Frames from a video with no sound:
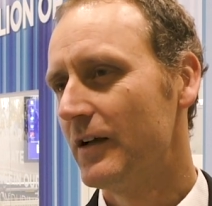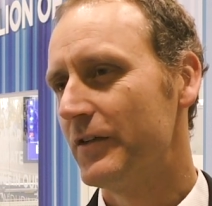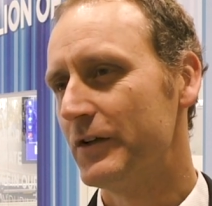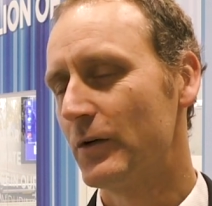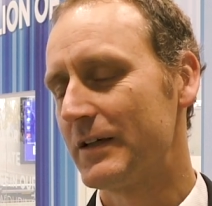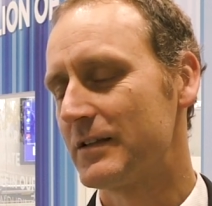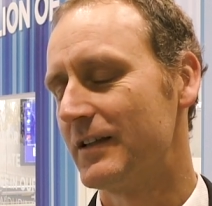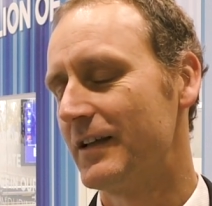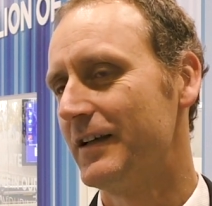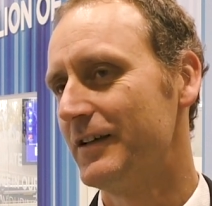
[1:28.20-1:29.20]
The US
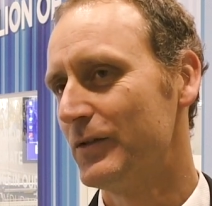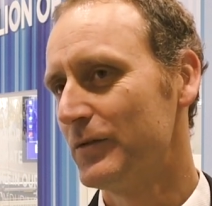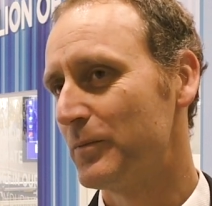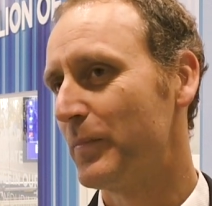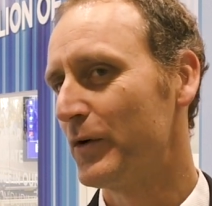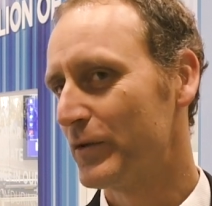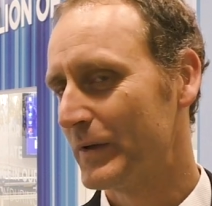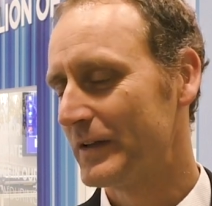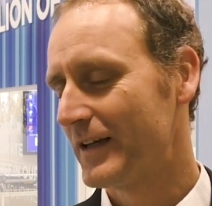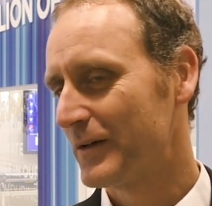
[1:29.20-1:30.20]
and the EU both
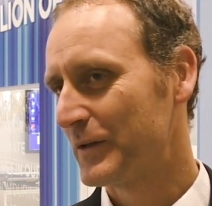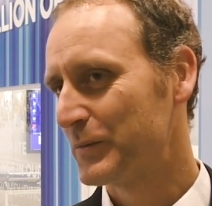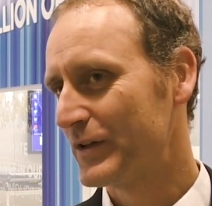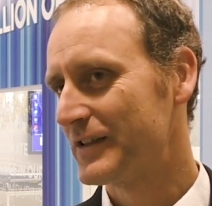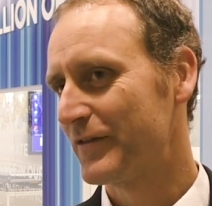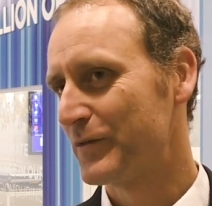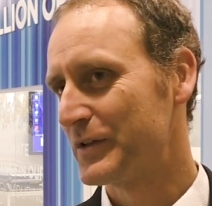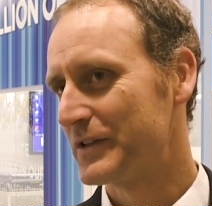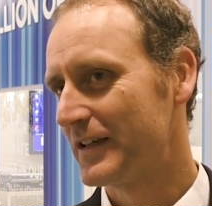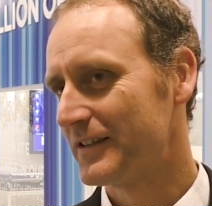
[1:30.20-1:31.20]
went down
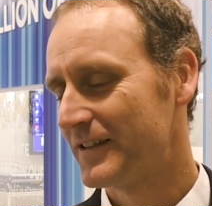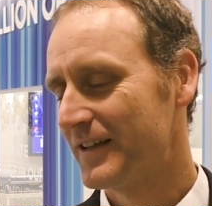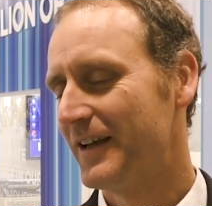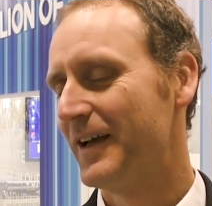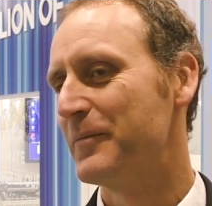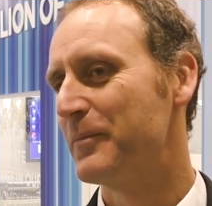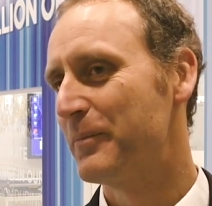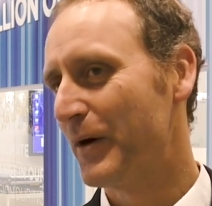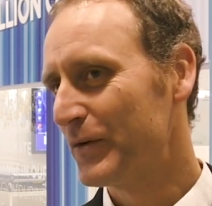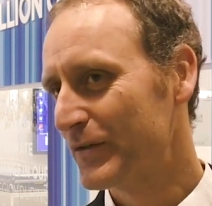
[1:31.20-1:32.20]
1.7%, and
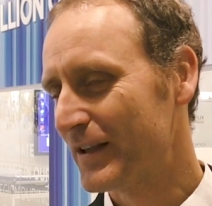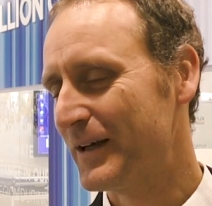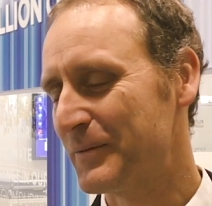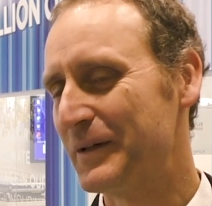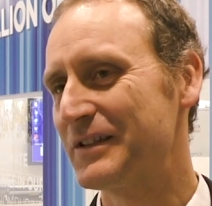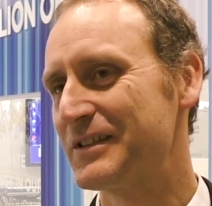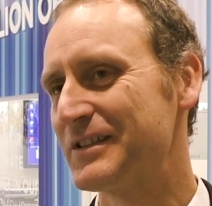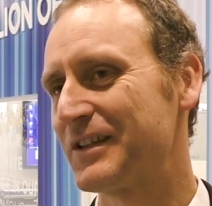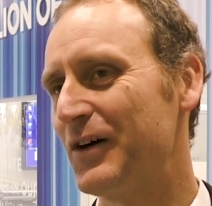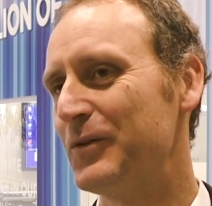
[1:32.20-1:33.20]
both
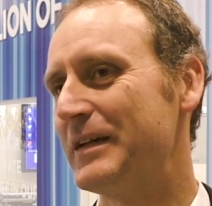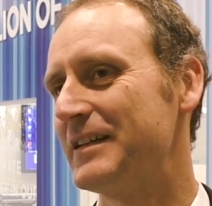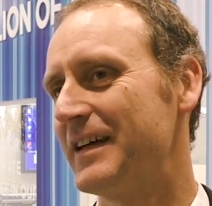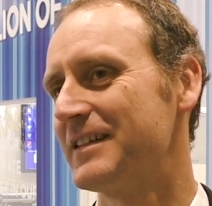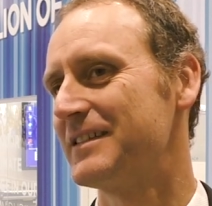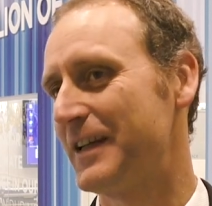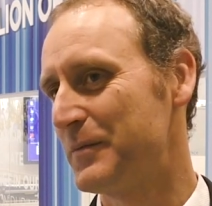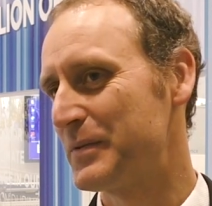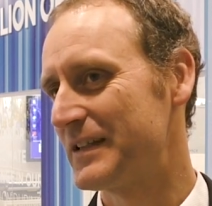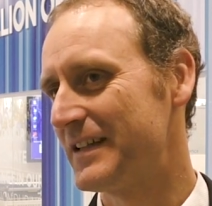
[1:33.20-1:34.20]
because coal went down
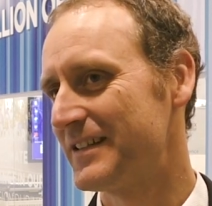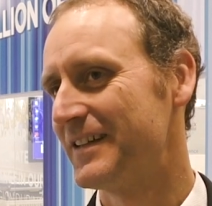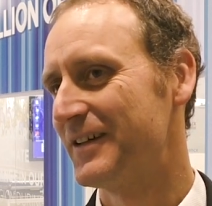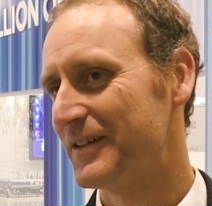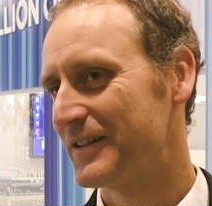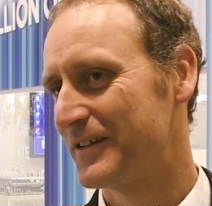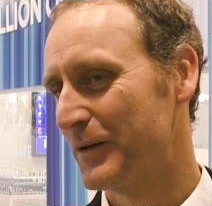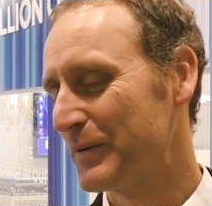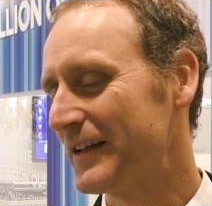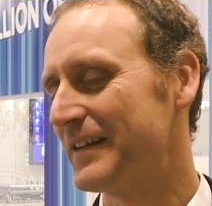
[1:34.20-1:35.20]
10%,
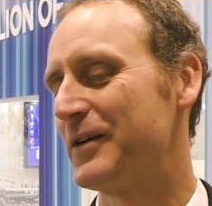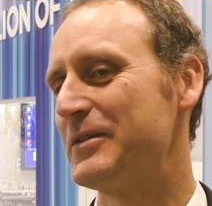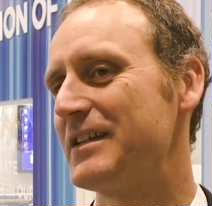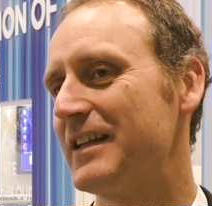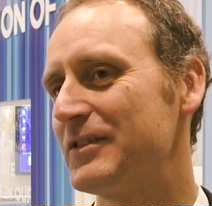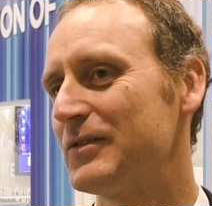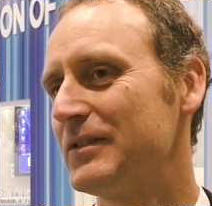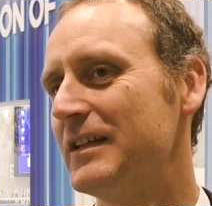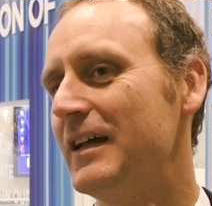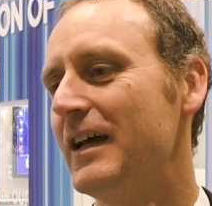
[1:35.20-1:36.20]
completely coincidental.
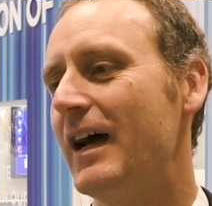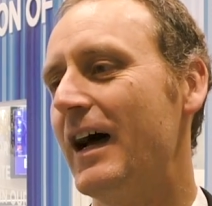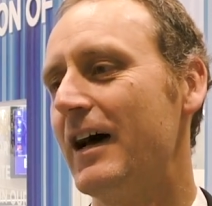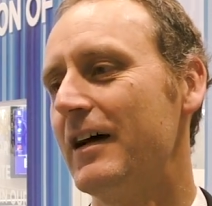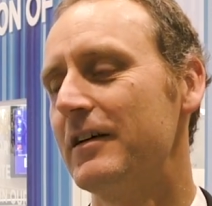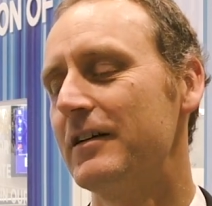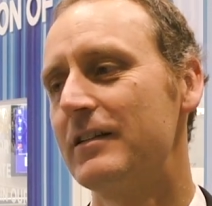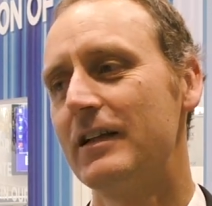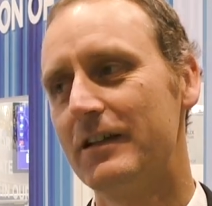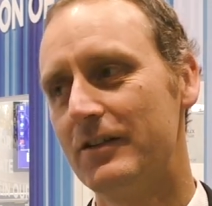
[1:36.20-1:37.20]

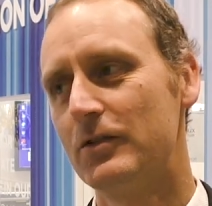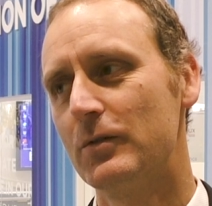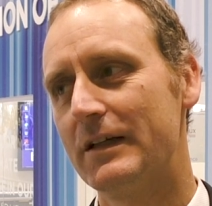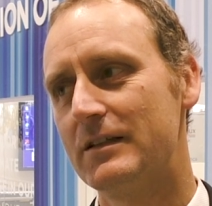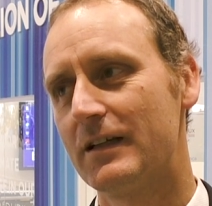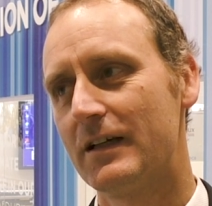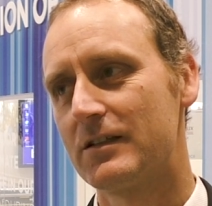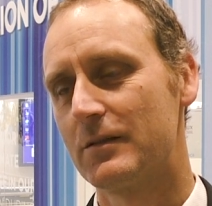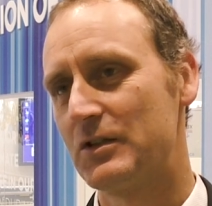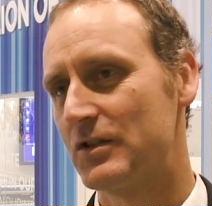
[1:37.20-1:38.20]
The EU
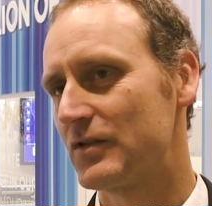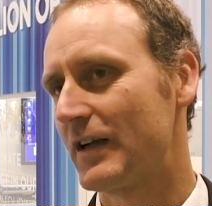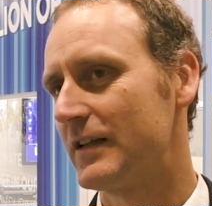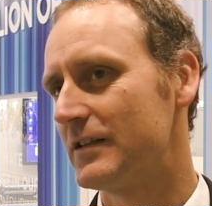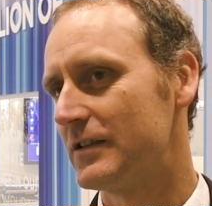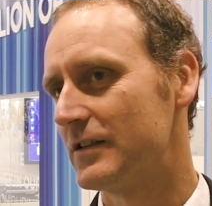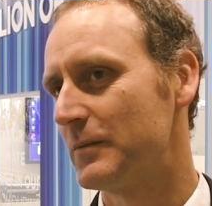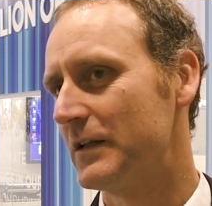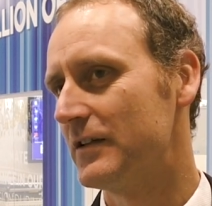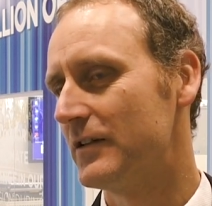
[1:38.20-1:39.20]
ETS, the emissions trading
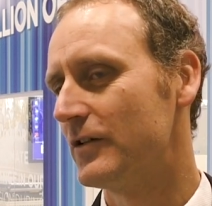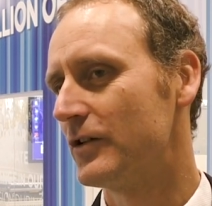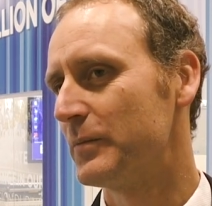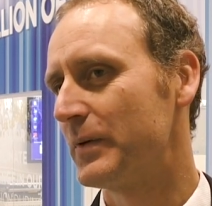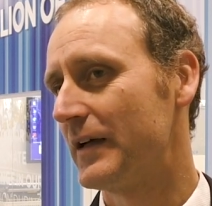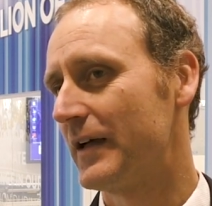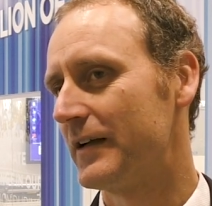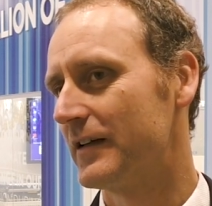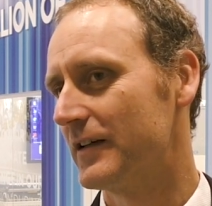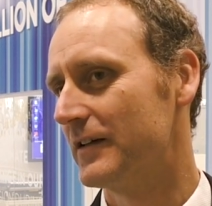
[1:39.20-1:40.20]
system in Europe,
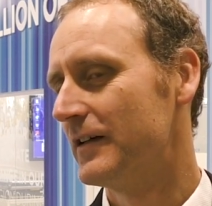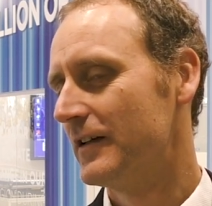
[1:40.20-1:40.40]
had a